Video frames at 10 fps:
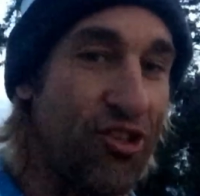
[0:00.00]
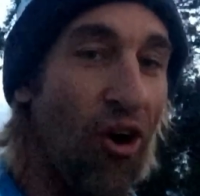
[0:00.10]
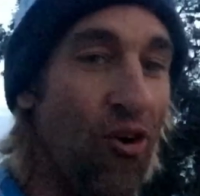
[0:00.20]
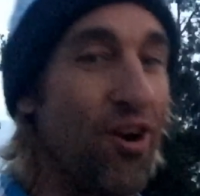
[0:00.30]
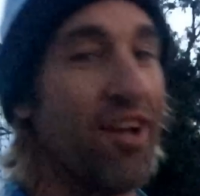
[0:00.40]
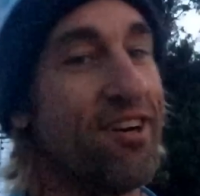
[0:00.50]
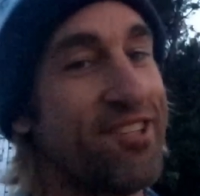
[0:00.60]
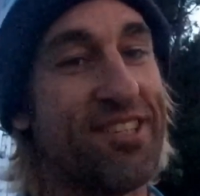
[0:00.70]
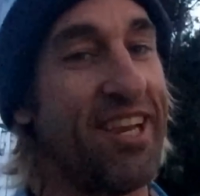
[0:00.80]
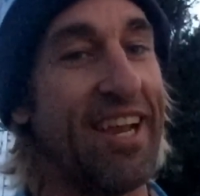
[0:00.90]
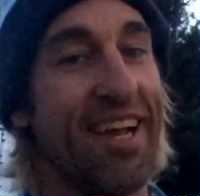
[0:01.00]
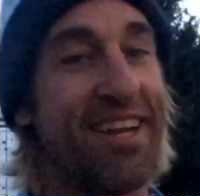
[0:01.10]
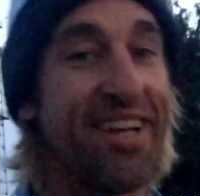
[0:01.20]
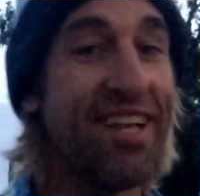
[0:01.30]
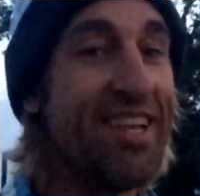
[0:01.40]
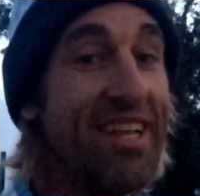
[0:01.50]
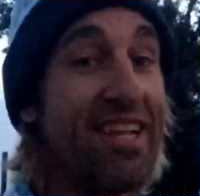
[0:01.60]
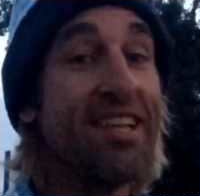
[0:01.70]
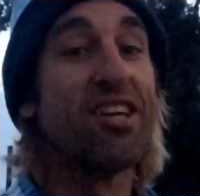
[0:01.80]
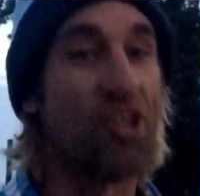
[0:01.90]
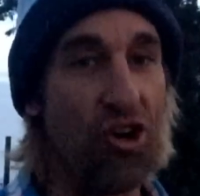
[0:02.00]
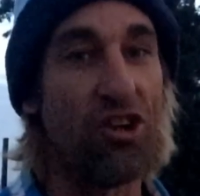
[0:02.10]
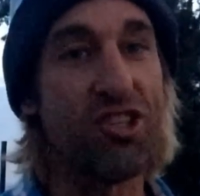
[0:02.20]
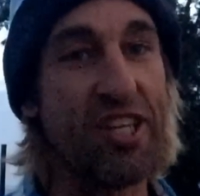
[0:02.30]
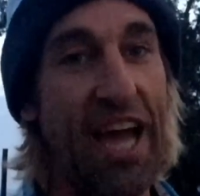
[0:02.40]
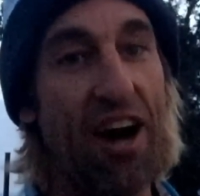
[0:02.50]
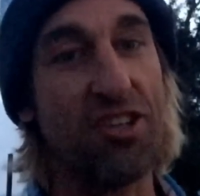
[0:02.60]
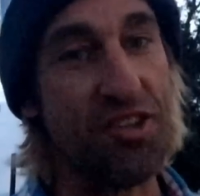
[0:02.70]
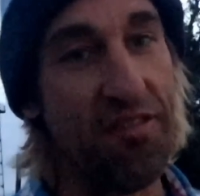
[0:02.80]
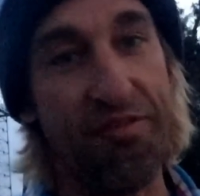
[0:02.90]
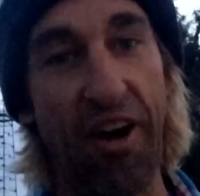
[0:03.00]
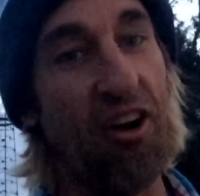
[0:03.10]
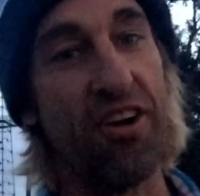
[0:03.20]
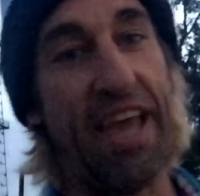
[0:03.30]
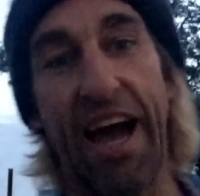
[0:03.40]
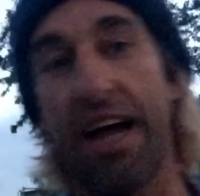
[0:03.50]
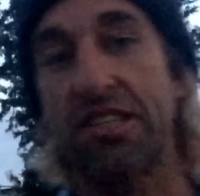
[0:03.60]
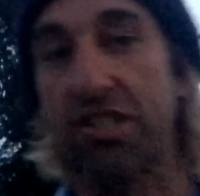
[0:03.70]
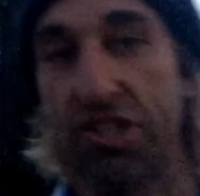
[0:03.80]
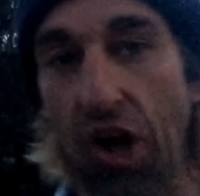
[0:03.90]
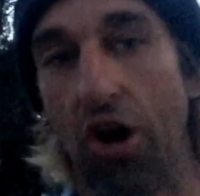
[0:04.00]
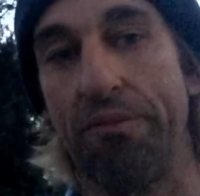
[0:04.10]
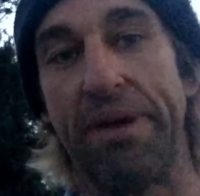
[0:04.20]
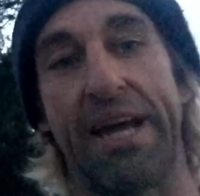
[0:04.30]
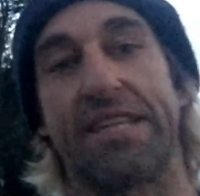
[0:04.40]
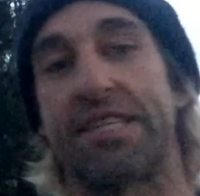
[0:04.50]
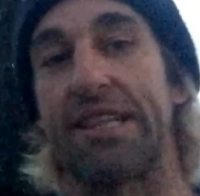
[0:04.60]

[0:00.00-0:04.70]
don't understand. Girl Scouts, feral cats, don't mix.